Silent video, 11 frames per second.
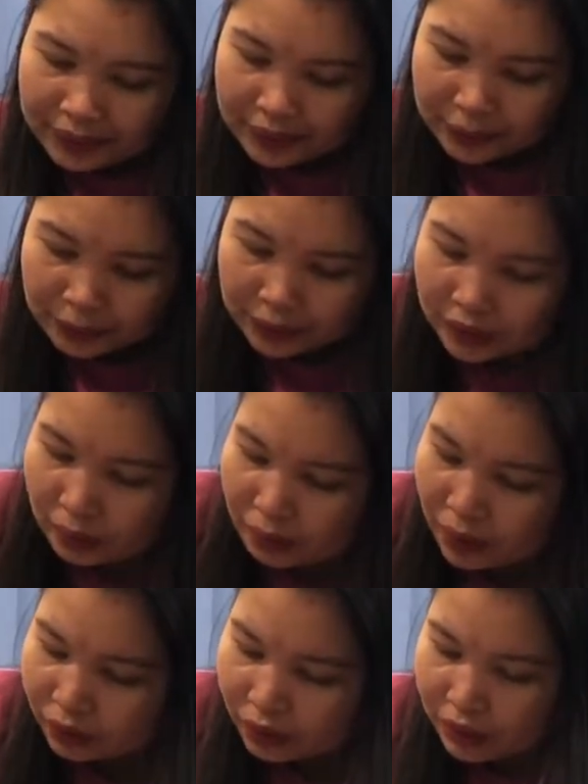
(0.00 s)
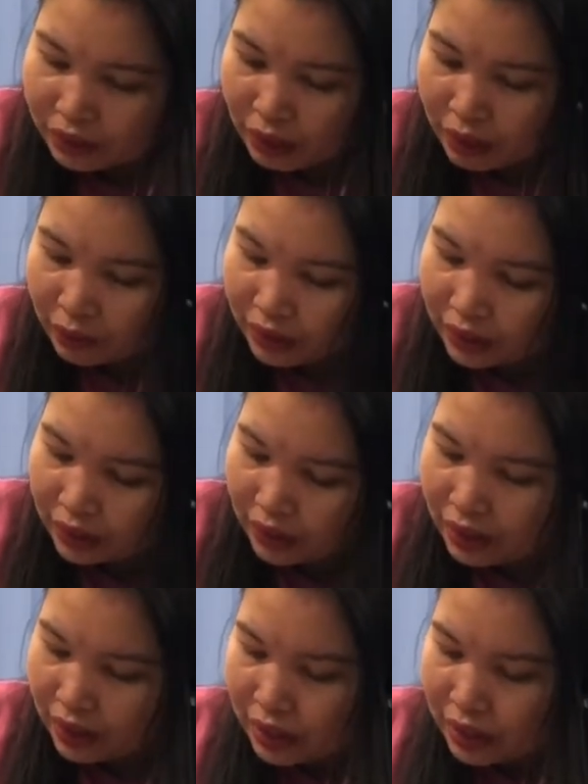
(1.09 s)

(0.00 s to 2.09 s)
What about this one? What is this?